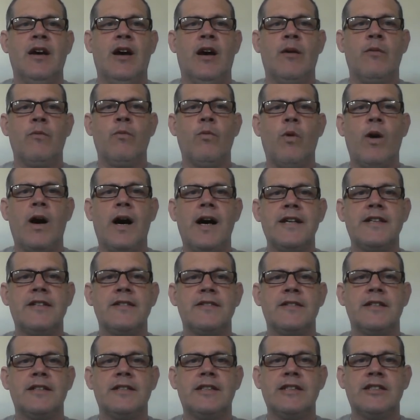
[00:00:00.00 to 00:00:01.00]
and
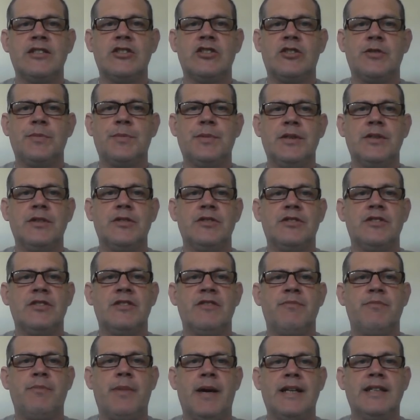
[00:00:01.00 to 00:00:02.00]
widen the distribution
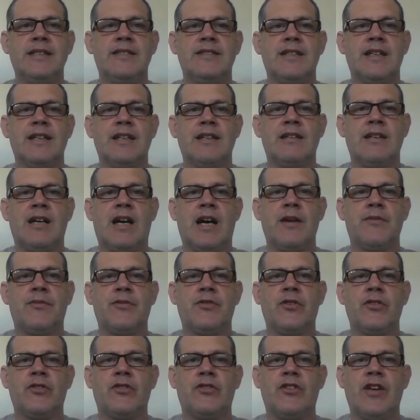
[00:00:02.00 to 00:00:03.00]
of basic
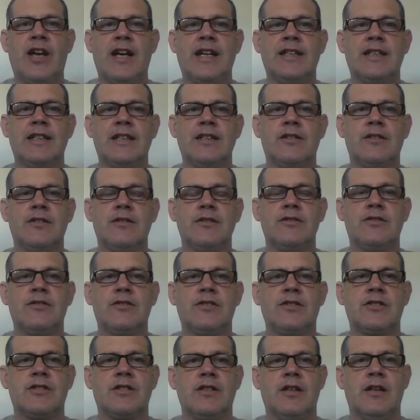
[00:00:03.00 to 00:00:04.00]
life-sustaining goods,